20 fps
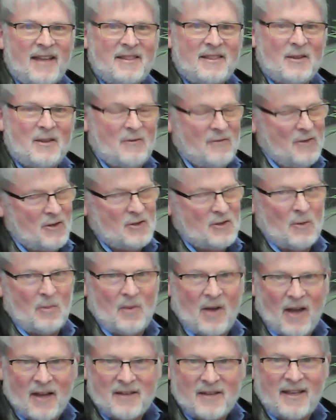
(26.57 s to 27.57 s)
the official
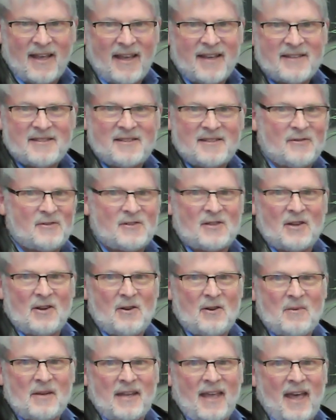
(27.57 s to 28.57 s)
podcast of
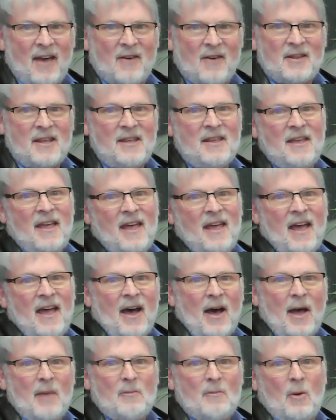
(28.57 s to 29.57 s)
Sonoma County.
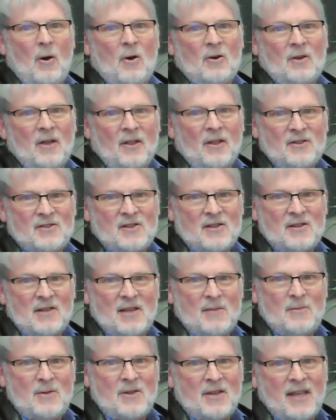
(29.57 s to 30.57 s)
I'm Paul Gullickson,
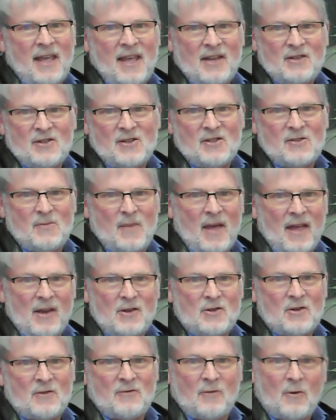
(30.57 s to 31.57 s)
Communications
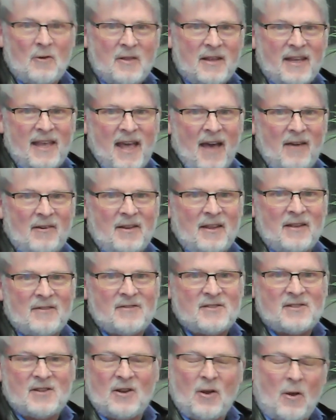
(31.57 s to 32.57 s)
Manager for the County
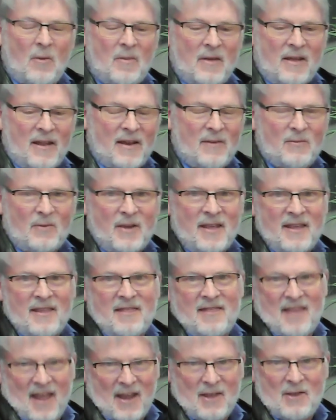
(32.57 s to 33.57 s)
of Sonoma, and we
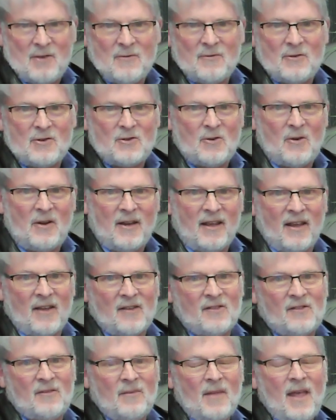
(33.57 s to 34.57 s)
thank you for joining
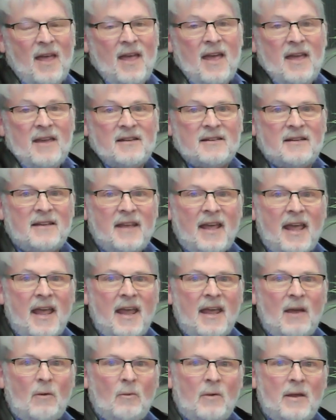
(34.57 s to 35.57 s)
us.
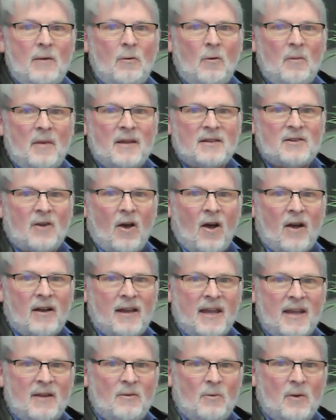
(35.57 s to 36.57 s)
Today, we will be
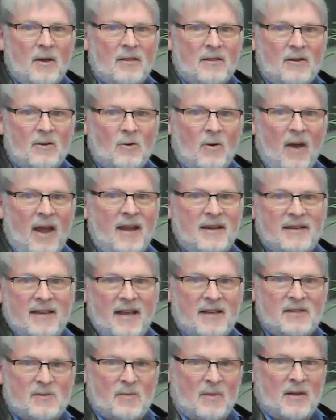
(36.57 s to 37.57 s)
talking with Greg
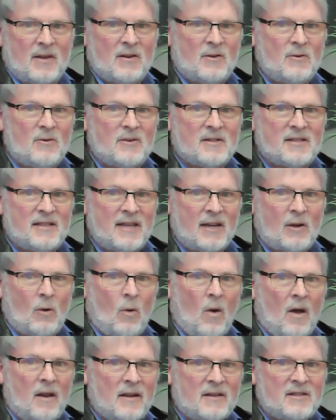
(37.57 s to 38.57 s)
Desmond, who is the
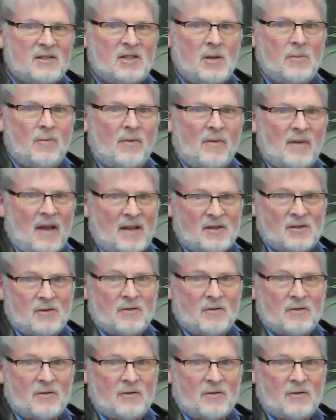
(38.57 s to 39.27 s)
Aquatics Supervisor